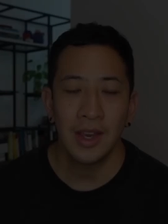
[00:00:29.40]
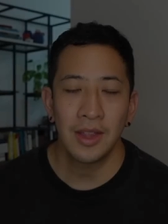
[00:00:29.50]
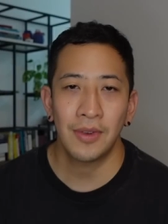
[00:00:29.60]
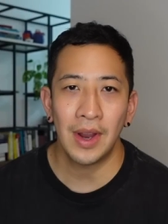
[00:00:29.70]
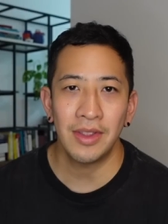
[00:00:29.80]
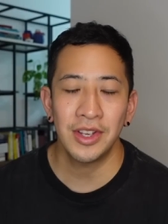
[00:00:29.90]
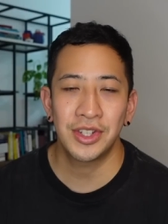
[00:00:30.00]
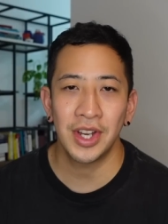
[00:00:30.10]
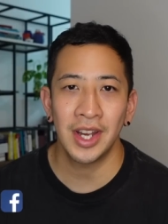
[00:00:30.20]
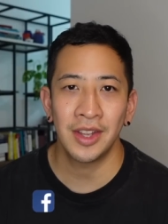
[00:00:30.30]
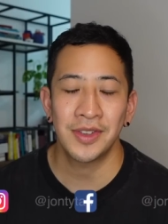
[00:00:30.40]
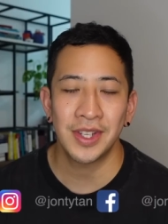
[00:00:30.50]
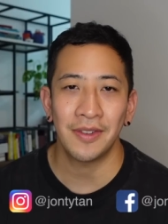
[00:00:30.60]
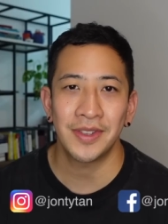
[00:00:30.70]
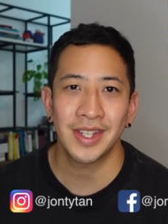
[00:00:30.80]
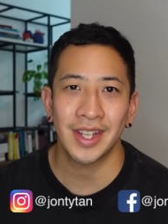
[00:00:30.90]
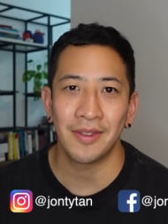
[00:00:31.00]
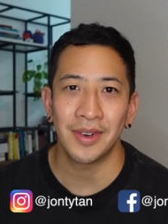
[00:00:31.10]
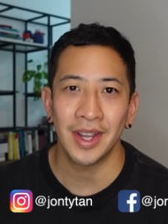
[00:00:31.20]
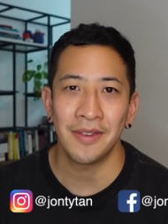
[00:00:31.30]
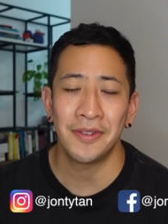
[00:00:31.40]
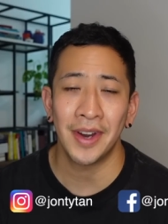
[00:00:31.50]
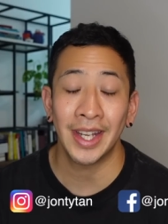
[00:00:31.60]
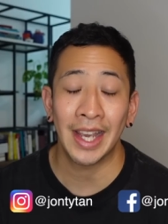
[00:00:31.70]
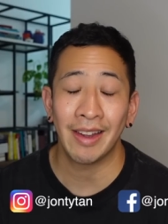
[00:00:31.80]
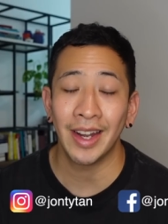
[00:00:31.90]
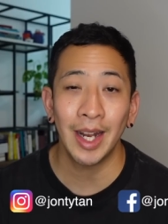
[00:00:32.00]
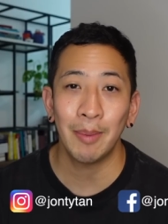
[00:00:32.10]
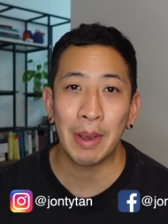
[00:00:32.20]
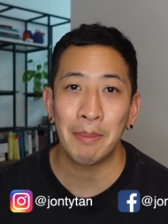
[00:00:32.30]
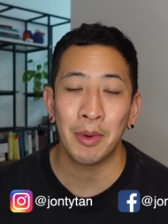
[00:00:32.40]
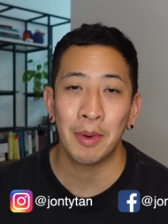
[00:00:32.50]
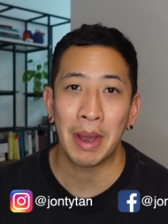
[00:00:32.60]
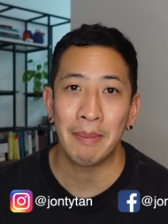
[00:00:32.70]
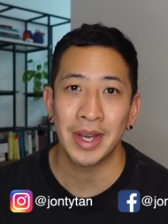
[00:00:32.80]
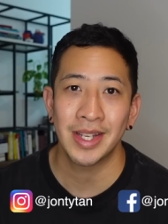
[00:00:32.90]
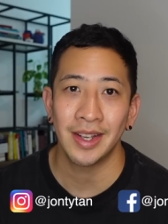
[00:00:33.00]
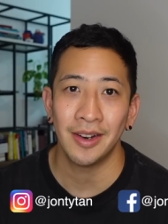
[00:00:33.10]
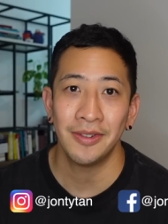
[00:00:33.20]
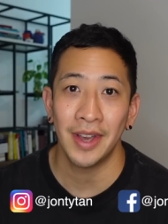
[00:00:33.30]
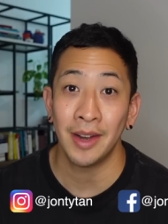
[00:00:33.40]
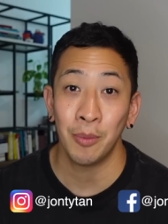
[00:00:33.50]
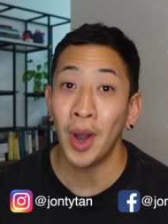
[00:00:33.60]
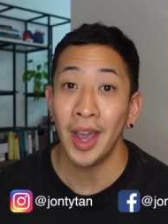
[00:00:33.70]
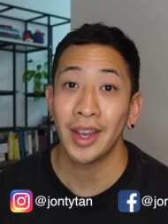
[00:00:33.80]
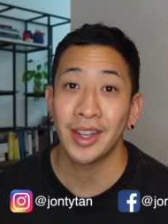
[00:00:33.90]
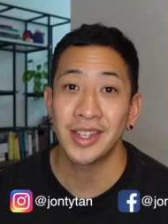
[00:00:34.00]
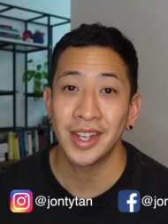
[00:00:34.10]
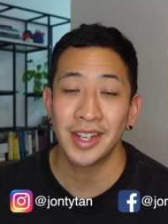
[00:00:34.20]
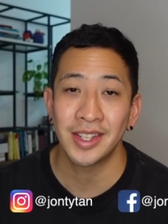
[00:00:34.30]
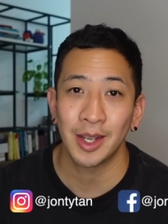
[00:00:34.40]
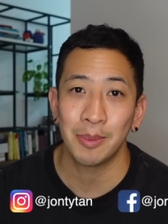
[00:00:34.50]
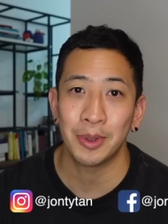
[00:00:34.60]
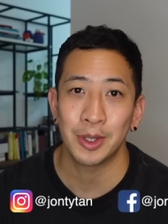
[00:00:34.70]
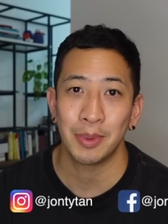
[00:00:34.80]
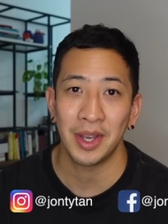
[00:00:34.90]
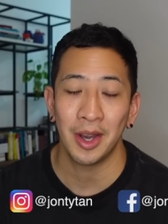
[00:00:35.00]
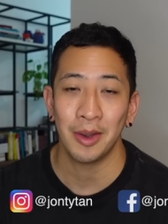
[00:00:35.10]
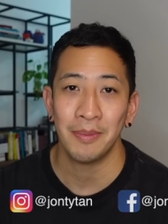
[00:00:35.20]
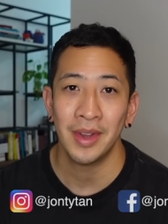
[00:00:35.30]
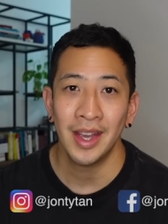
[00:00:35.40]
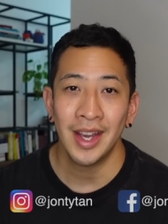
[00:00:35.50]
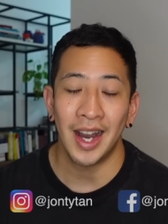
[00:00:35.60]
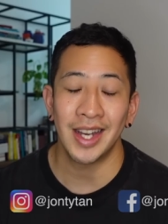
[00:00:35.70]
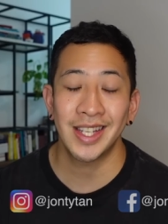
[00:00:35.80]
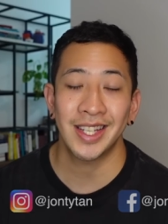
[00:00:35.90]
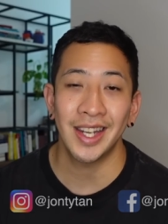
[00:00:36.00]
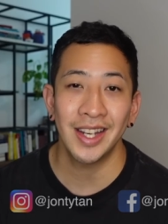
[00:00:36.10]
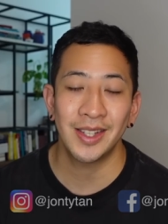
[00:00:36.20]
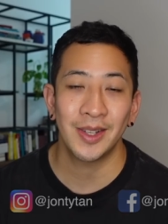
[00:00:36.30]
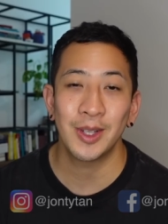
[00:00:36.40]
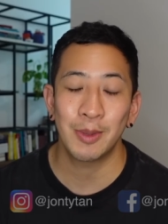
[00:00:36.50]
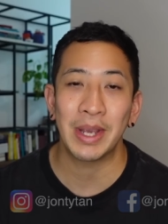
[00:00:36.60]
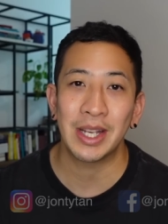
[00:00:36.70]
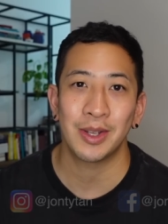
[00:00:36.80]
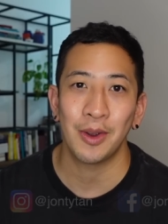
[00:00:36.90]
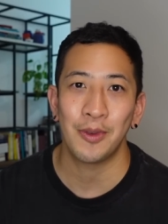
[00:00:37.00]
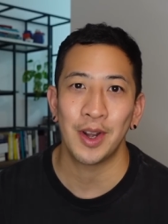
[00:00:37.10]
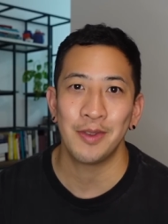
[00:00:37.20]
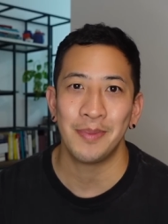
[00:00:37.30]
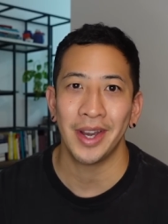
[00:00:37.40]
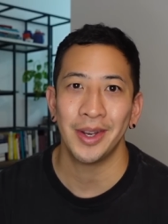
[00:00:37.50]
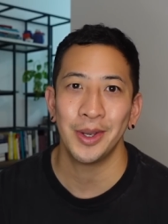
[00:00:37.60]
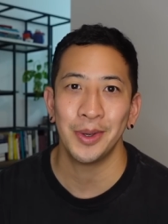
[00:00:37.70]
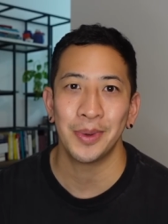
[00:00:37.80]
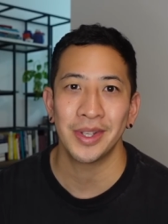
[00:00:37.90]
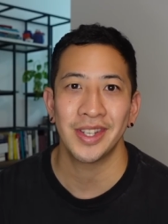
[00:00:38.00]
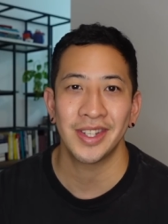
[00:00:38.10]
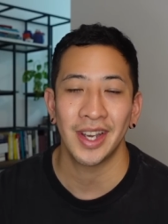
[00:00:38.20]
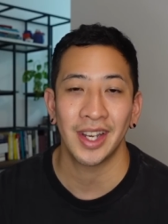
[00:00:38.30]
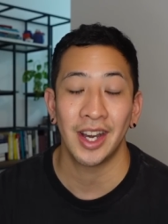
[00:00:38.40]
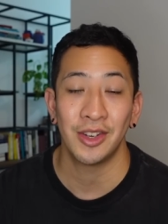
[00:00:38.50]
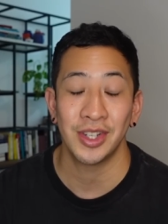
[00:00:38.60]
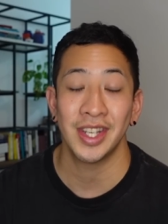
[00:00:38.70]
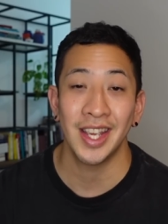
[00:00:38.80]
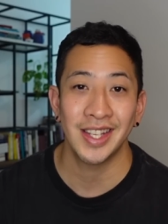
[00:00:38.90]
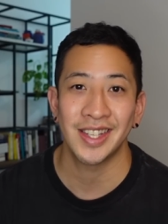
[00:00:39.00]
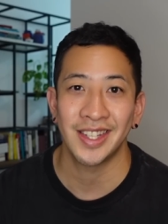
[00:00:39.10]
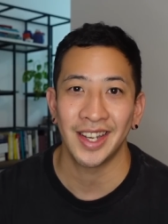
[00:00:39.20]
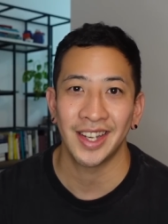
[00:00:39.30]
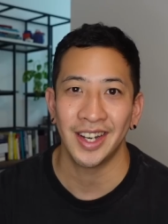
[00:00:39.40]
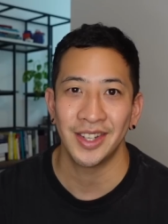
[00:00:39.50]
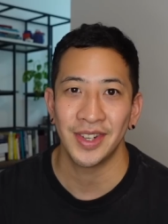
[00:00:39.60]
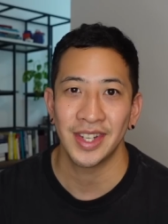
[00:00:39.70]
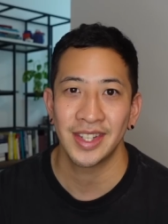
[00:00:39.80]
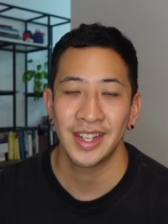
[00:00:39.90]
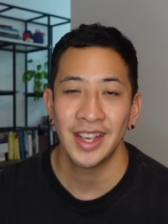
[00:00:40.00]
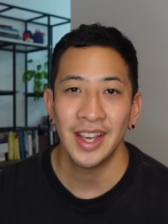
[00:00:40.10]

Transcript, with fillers: Throughout this journey of self-discovery and finding out a little bit more about myself and why I consider Singapore to be home, I decided to speak to a friend of mine who was a psychiatrist, is a psychiatrist.